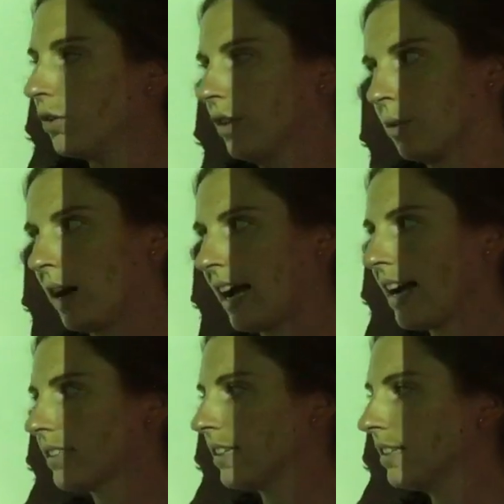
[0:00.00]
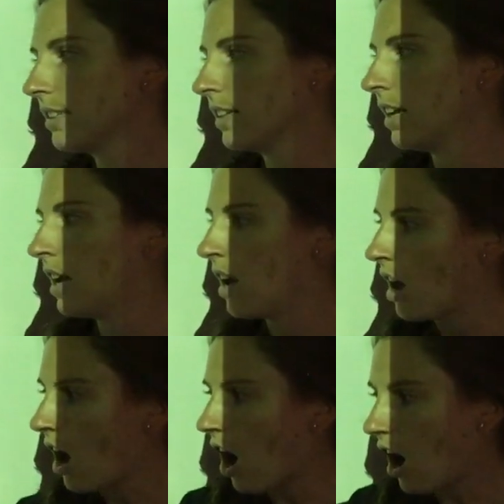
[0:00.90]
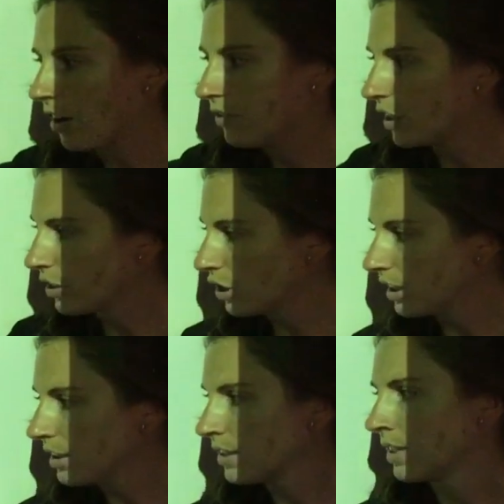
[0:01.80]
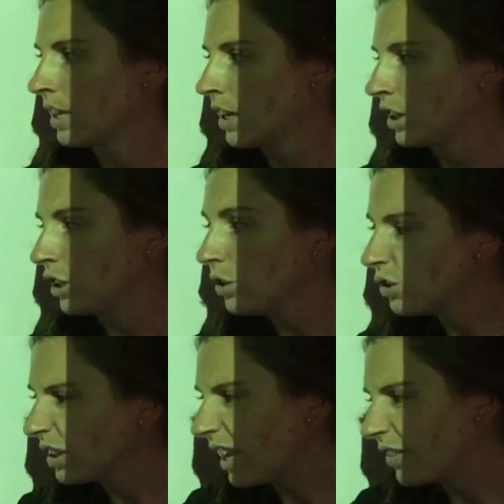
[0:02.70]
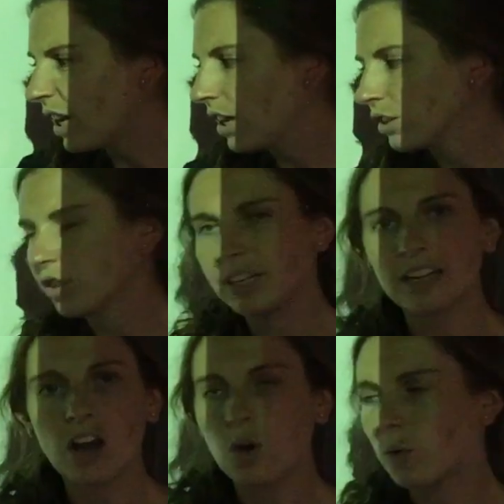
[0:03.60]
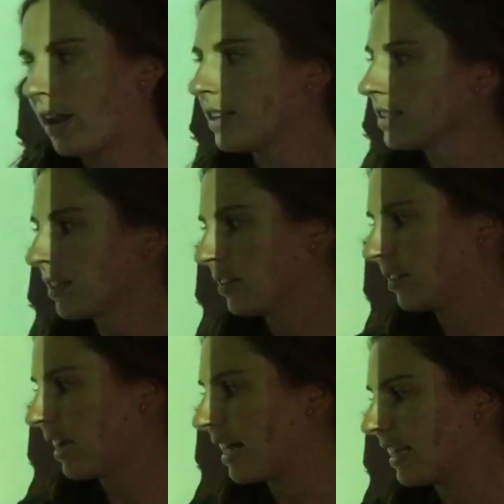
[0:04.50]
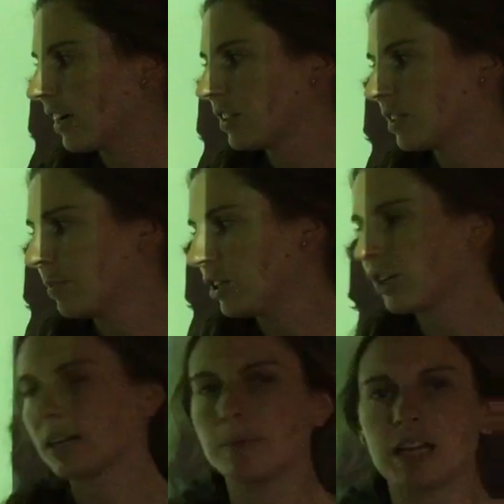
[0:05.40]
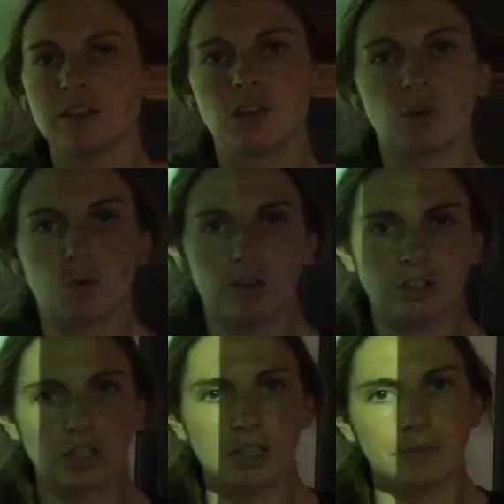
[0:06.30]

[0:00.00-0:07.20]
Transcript: over the y-axis. Odd functions usually have an odd degree, not always, and they are symmetric about the origin.